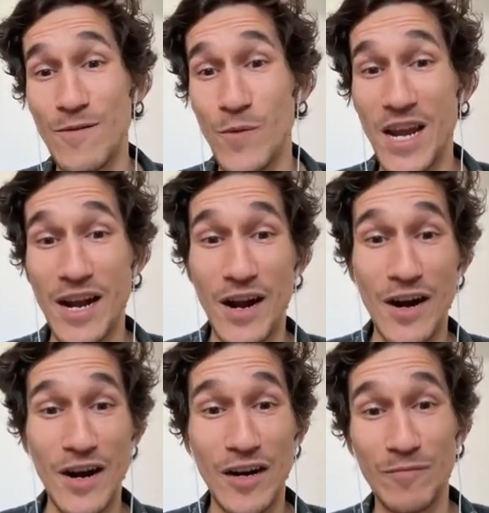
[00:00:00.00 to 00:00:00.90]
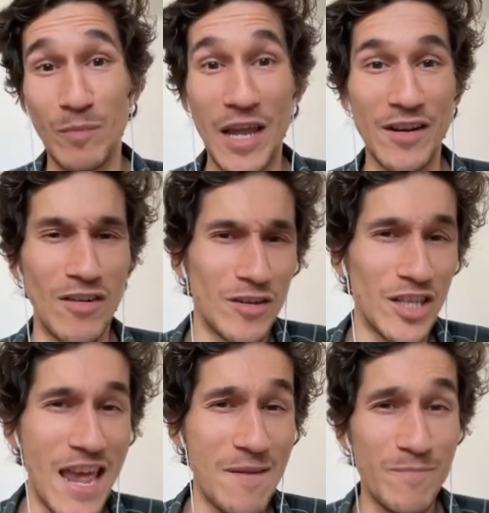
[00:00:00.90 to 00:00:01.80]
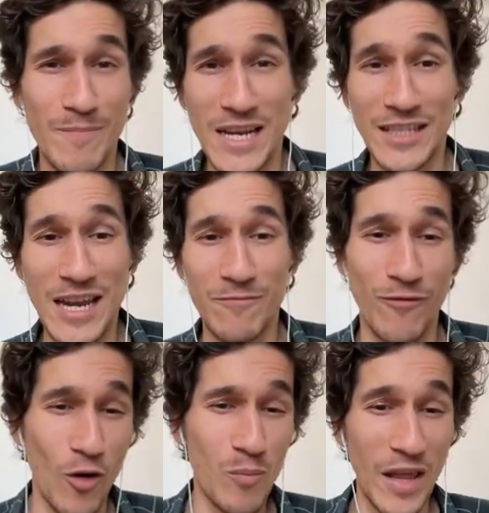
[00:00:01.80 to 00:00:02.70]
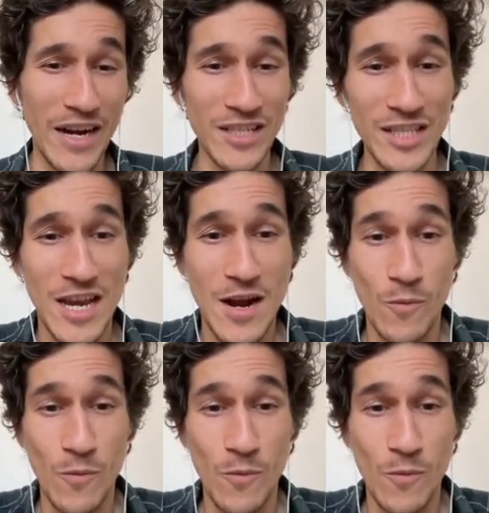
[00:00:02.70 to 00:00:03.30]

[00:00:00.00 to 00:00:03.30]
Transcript: We are playing ranked game, base game, 4 players.